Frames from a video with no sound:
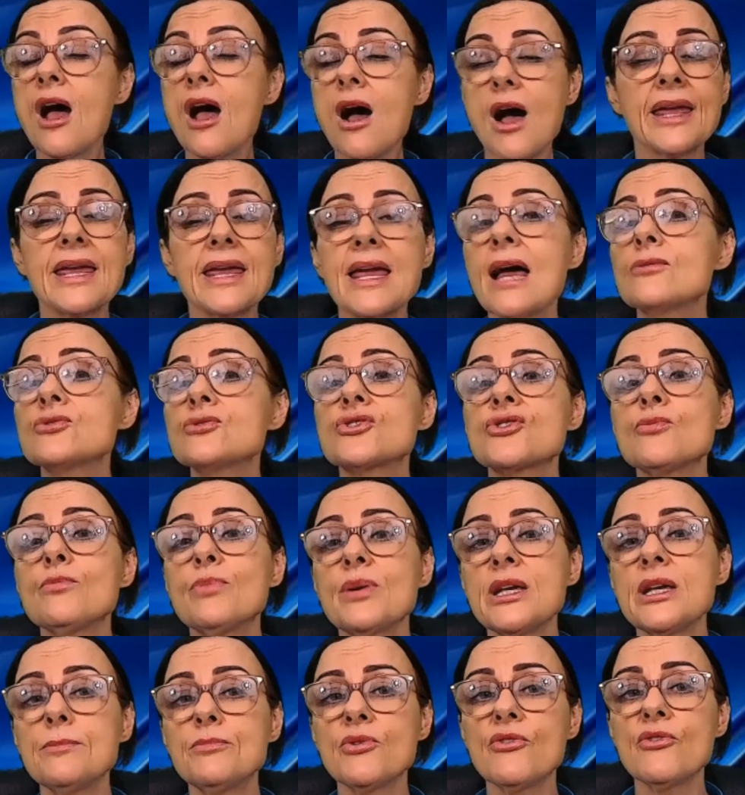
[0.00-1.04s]
I counsel
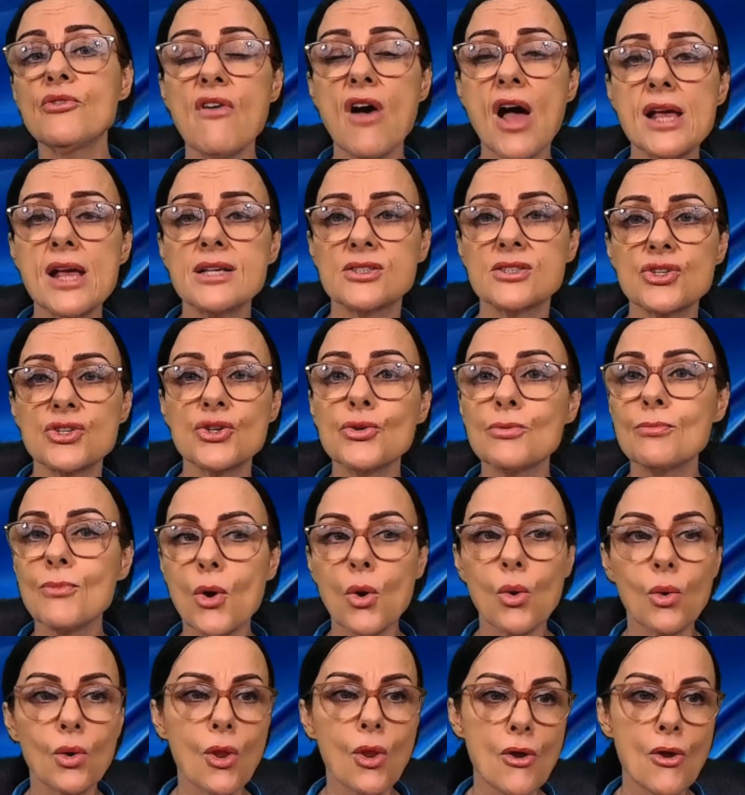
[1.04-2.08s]
people via Zoom
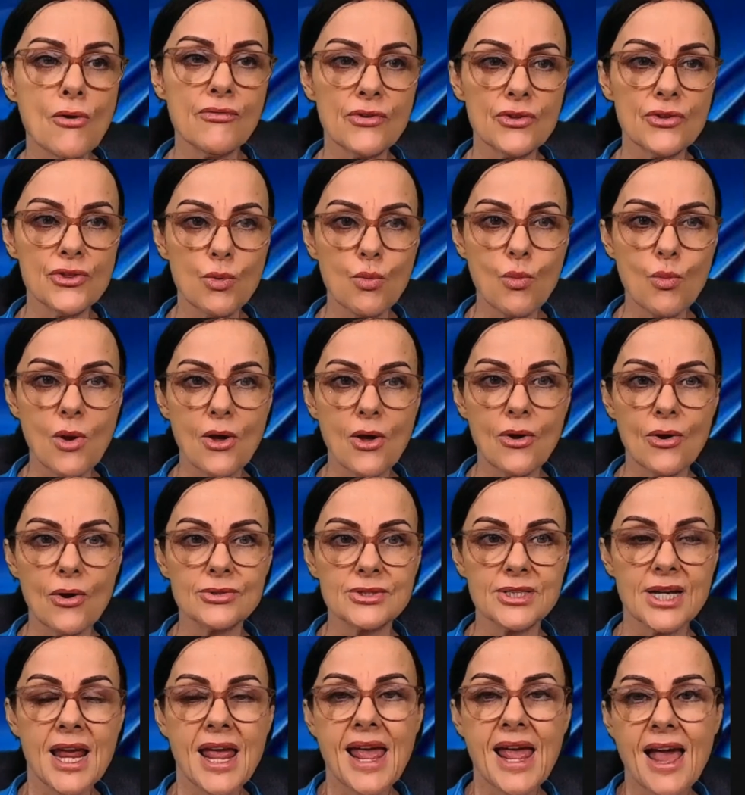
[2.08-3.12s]
all over the world.